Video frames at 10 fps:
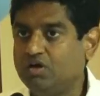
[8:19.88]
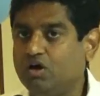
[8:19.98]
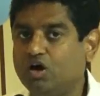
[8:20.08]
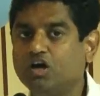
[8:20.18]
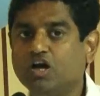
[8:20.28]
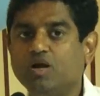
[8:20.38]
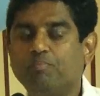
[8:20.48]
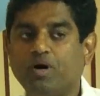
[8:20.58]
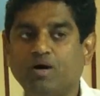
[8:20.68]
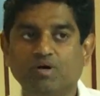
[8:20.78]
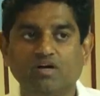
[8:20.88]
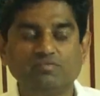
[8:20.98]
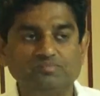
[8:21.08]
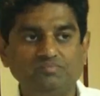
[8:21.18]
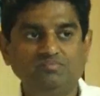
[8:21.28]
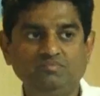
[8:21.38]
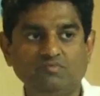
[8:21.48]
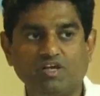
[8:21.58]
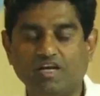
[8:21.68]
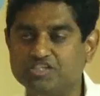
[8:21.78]
Arnold Palmer,
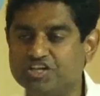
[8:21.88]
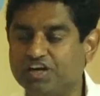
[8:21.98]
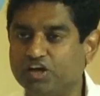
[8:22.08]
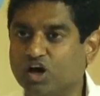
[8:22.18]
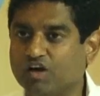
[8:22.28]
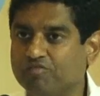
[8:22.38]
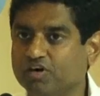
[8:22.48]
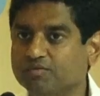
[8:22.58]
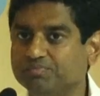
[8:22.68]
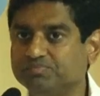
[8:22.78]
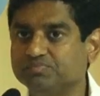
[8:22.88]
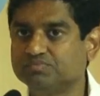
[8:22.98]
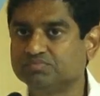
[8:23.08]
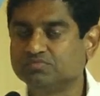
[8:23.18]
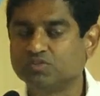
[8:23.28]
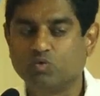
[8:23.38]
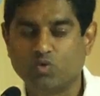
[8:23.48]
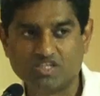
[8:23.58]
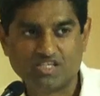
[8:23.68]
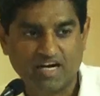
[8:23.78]
the legendary golfer,
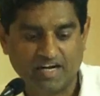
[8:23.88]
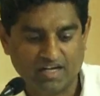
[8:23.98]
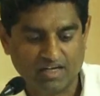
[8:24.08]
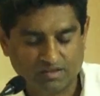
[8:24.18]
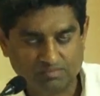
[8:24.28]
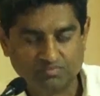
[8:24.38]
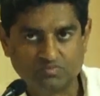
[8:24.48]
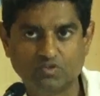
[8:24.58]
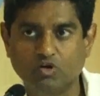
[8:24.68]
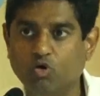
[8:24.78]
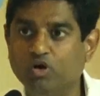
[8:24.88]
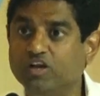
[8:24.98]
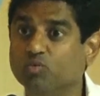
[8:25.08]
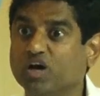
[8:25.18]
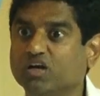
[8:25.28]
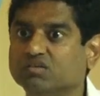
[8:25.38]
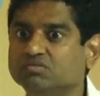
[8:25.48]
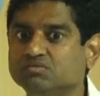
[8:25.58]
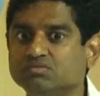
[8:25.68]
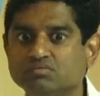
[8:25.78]
once had a hole-in-one.
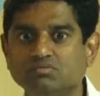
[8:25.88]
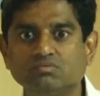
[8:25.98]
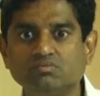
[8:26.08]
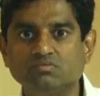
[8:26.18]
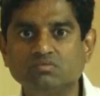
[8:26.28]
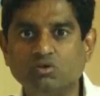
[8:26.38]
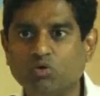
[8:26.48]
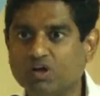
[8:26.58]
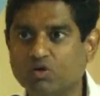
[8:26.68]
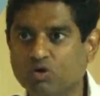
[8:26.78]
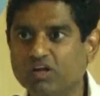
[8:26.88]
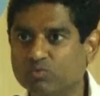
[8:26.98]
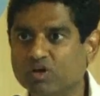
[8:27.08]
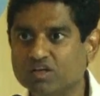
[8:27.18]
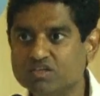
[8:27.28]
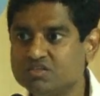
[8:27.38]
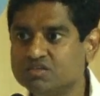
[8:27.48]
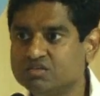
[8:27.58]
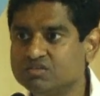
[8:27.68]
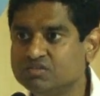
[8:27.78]
Know what a hole-in-one
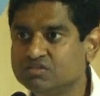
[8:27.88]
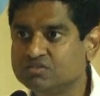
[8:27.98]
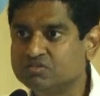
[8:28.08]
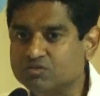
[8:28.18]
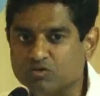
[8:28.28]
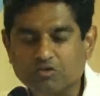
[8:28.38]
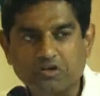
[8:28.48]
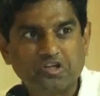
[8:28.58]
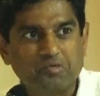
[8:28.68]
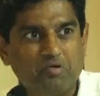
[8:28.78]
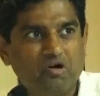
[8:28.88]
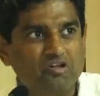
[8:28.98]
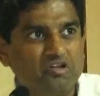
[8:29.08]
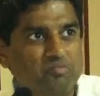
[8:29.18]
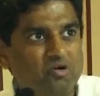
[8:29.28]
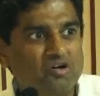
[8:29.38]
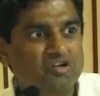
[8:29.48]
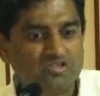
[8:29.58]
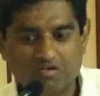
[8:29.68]
is? Oh, hit the ball.